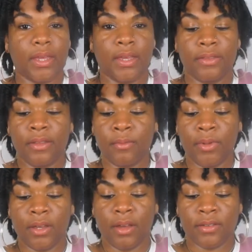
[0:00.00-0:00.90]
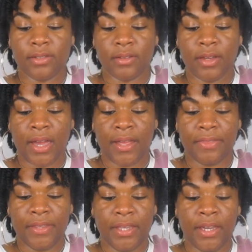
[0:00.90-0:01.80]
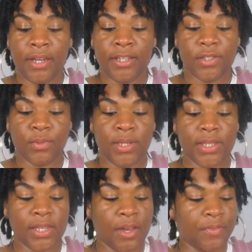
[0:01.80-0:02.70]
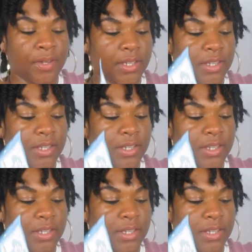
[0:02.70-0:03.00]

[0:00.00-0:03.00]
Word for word: And then we also got the Honey Sweet Softening